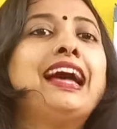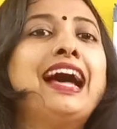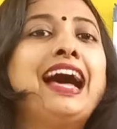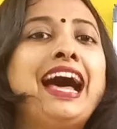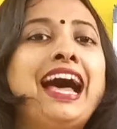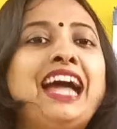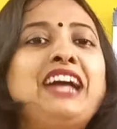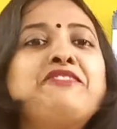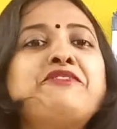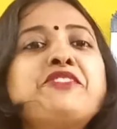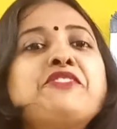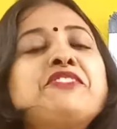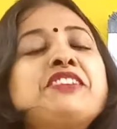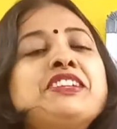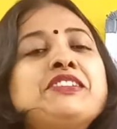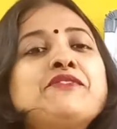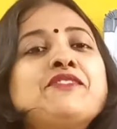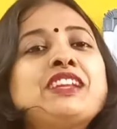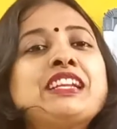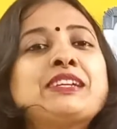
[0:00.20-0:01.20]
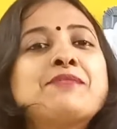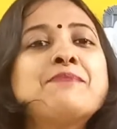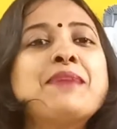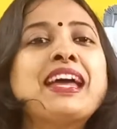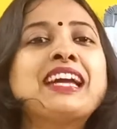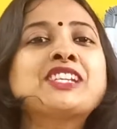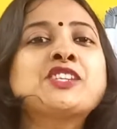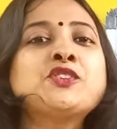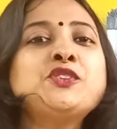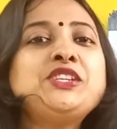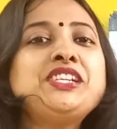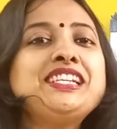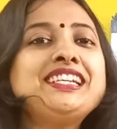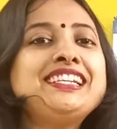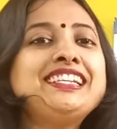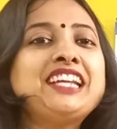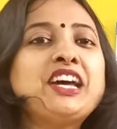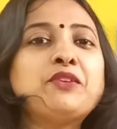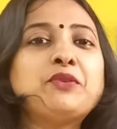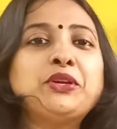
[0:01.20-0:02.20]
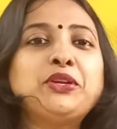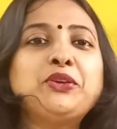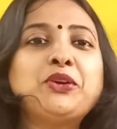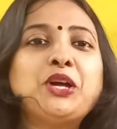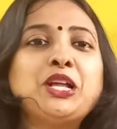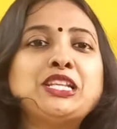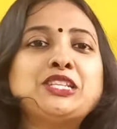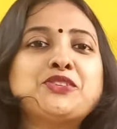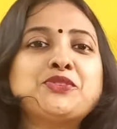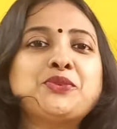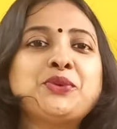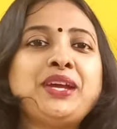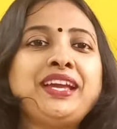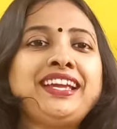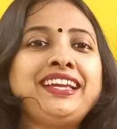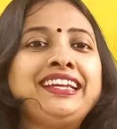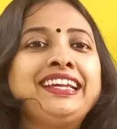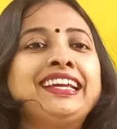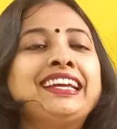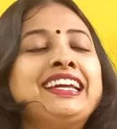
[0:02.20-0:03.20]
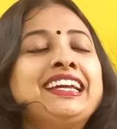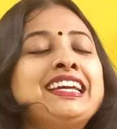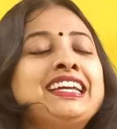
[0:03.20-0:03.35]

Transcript: Hi everyone, welcome back to Eden. How are you all doing?